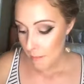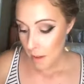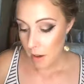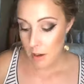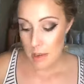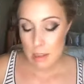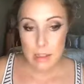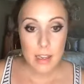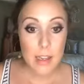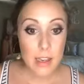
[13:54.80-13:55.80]
All right,
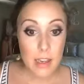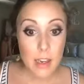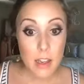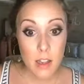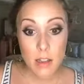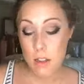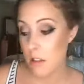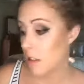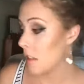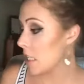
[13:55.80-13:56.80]
and then,
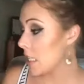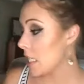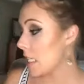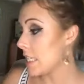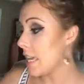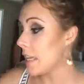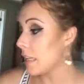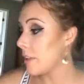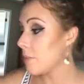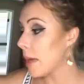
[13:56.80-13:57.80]
because I
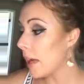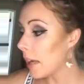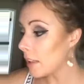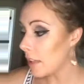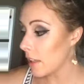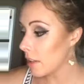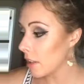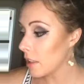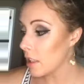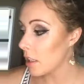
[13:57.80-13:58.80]
love my
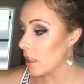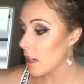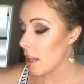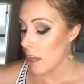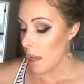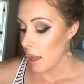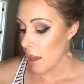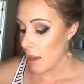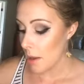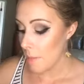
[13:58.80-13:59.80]
eyeliner,
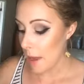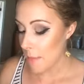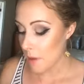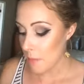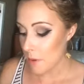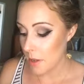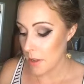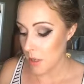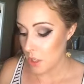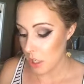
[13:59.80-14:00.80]
I'm going to put
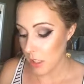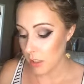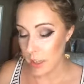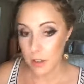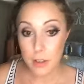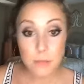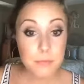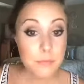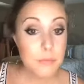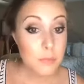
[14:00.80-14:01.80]
a gel liner
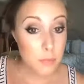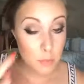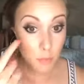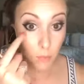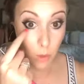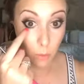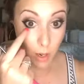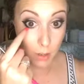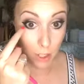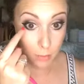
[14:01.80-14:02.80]

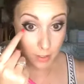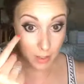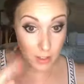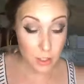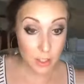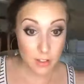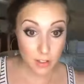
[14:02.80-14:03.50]
right along my lash lines. I